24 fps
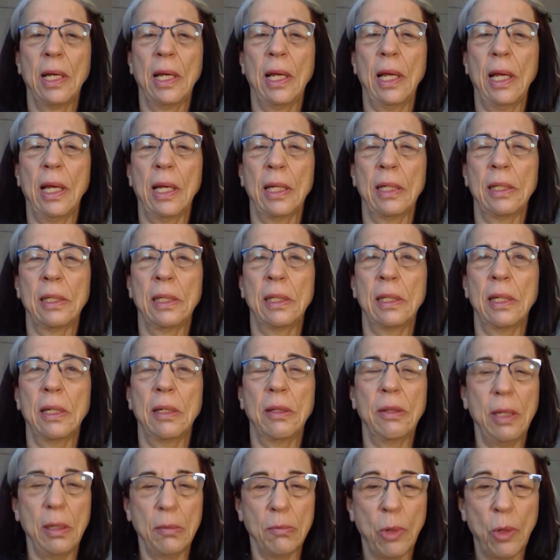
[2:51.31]
and
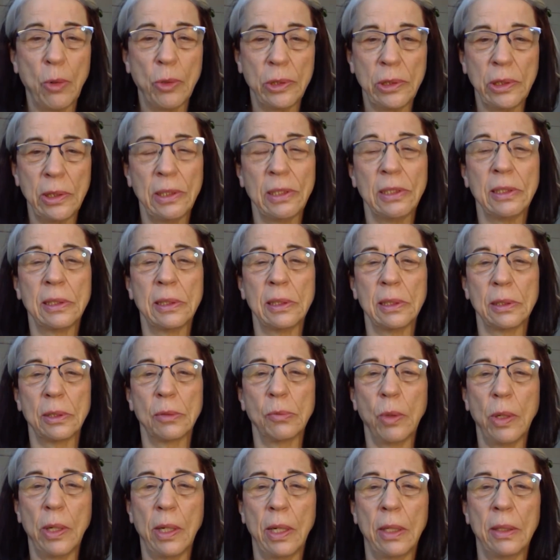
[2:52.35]
the emotions
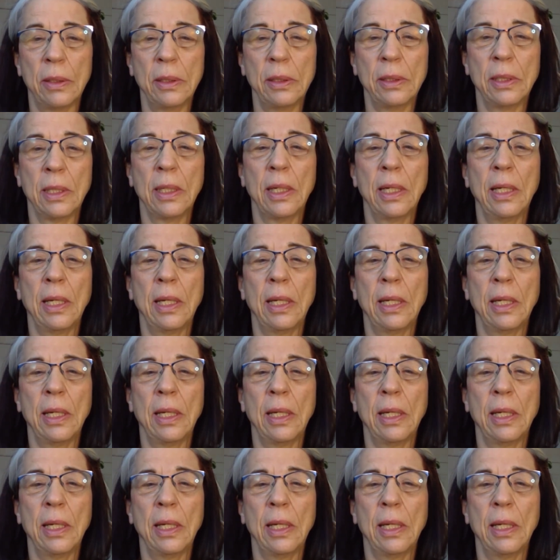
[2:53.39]
as well,